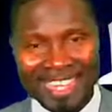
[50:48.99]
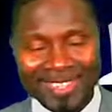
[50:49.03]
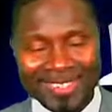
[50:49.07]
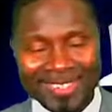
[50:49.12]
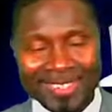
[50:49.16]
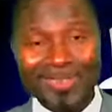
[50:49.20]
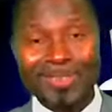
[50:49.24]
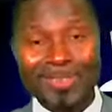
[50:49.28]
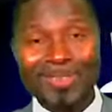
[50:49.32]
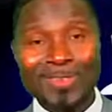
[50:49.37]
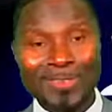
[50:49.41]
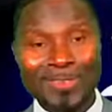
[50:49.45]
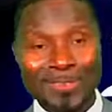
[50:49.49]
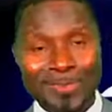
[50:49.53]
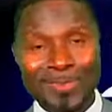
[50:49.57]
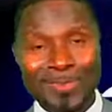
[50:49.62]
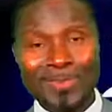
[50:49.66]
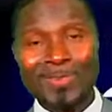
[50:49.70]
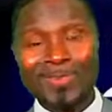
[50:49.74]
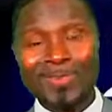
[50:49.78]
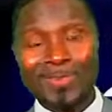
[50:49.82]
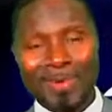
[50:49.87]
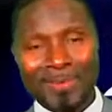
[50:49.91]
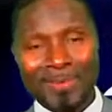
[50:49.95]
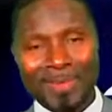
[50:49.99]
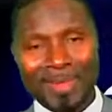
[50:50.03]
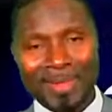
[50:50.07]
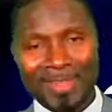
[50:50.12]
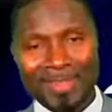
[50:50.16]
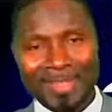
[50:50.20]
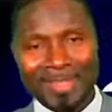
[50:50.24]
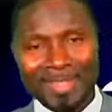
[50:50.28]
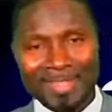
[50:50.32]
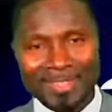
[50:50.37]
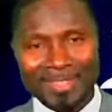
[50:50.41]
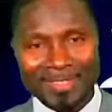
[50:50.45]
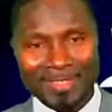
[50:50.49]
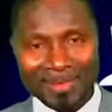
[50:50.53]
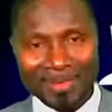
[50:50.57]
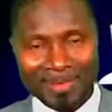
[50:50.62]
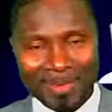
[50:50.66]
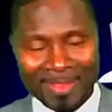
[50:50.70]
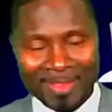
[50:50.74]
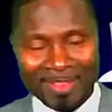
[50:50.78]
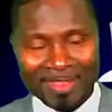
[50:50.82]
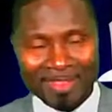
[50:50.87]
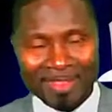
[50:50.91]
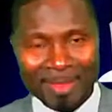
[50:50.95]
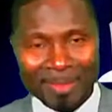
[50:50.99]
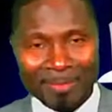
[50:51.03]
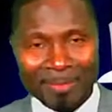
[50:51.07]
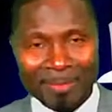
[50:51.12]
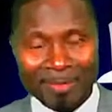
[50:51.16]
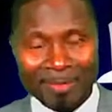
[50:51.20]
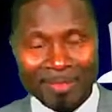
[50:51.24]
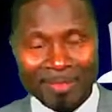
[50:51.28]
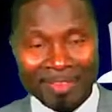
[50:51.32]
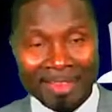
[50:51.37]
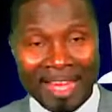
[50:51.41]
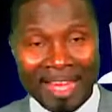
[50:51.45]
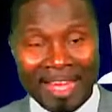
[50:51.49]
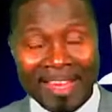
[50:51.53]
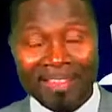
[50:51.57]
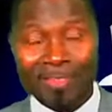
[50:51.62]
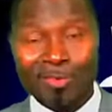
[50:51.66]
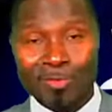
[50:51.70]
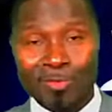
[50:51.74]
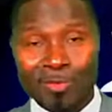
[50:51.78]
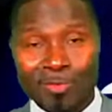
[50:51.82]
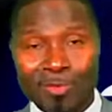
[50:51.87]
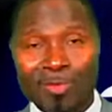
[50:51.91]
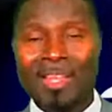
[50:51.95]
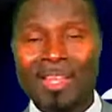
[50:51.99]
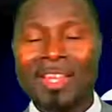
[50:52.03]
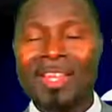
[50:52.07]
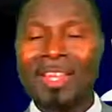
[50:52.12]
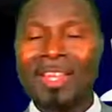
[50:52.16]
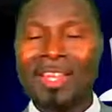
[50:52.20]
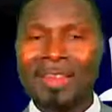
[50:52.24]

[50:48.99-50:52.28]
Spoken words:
to those who commit domestic abuse in the household,